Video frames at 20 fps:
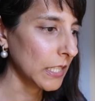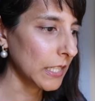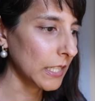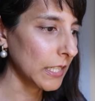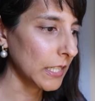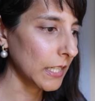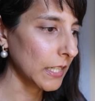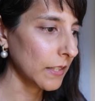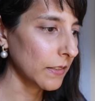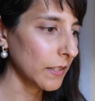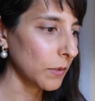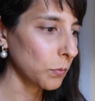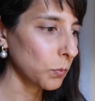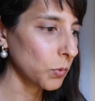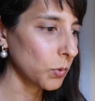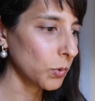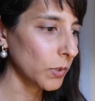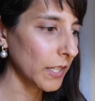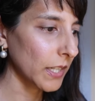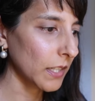Uh, and then
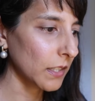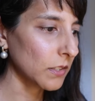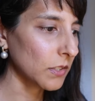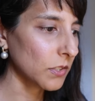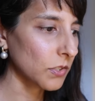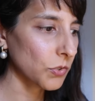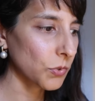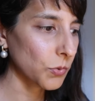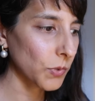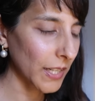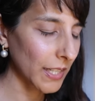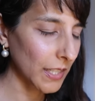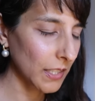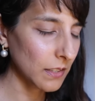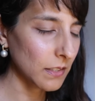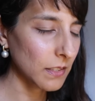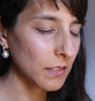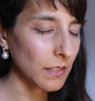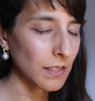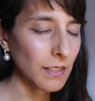we'll get straight
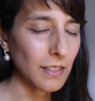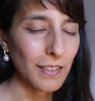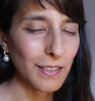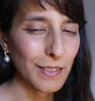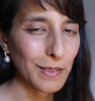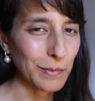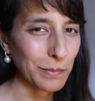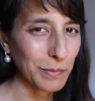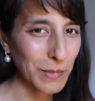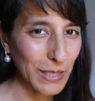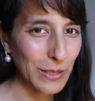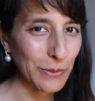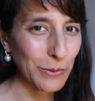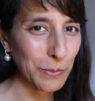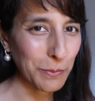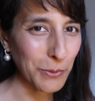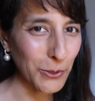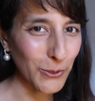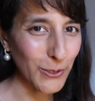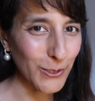into the mini
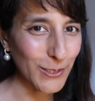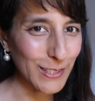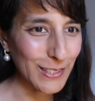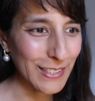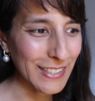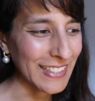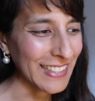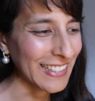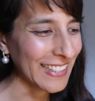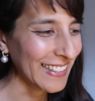reports.